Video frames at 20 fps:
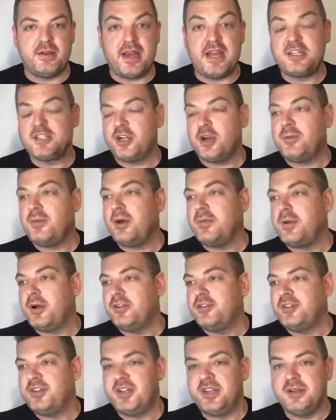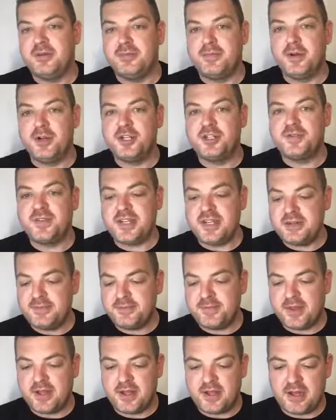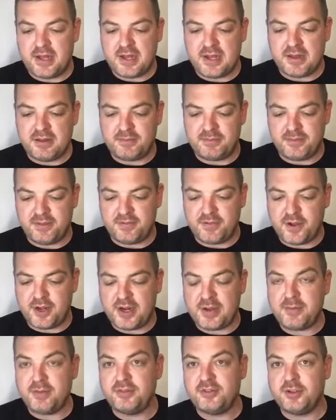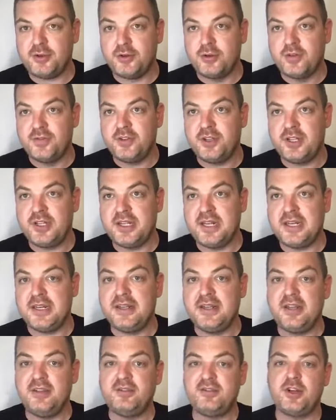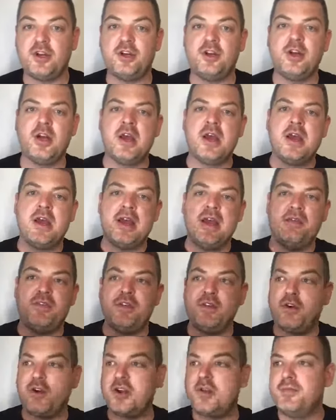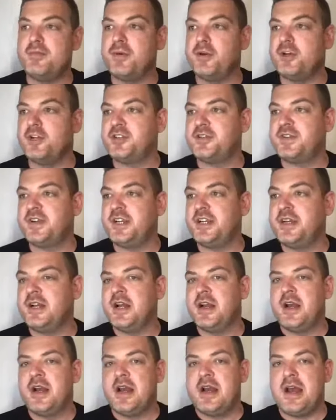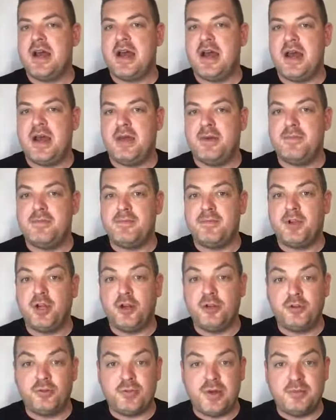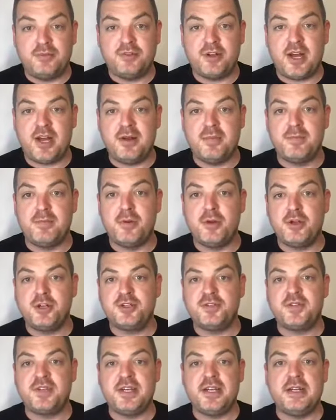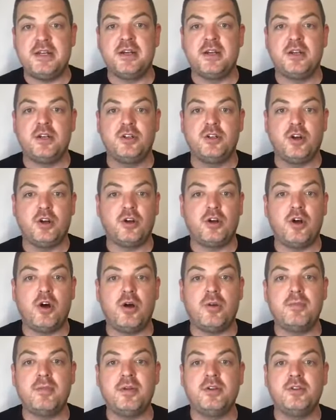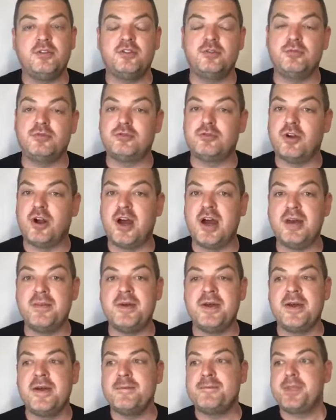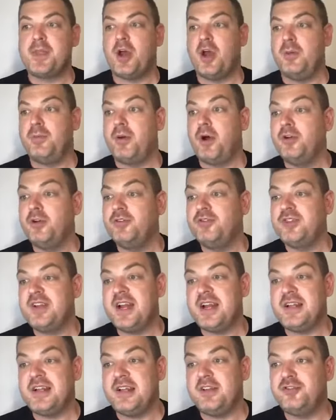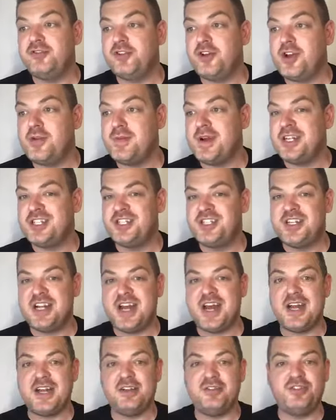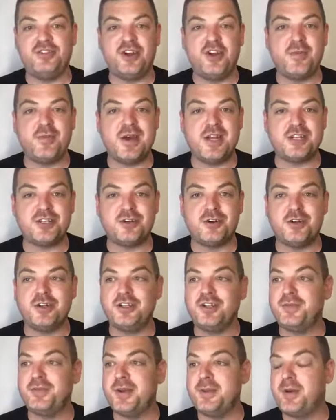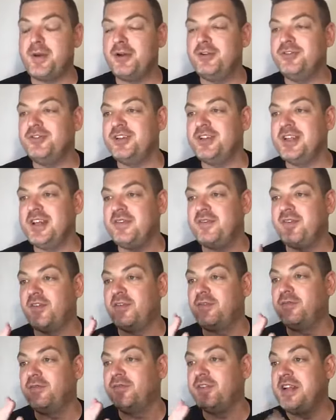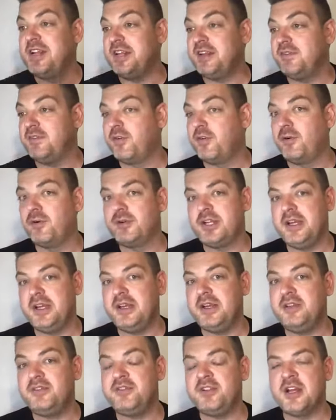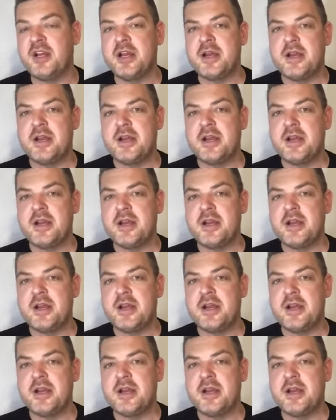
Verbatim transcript: actually I might post it in BirchFEED, the phone number, so all of you can get in there. So if you're not in BirchFEED, go to the website, birchfeed.com, subscribe. I post out there so much data, so much content. I've been posting there for nearly 4 years.